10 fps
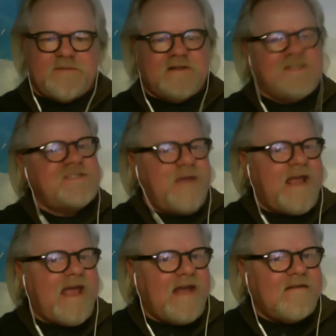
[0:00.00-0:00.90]
but at least we
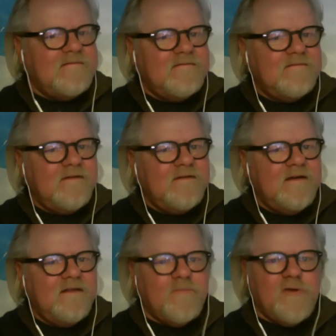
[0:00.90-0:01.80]
had sure.
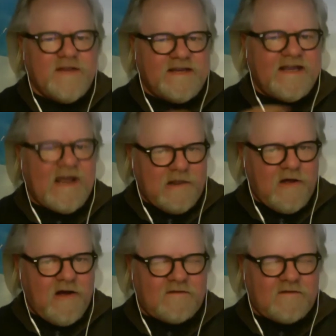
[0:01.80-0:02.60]
the movie catalog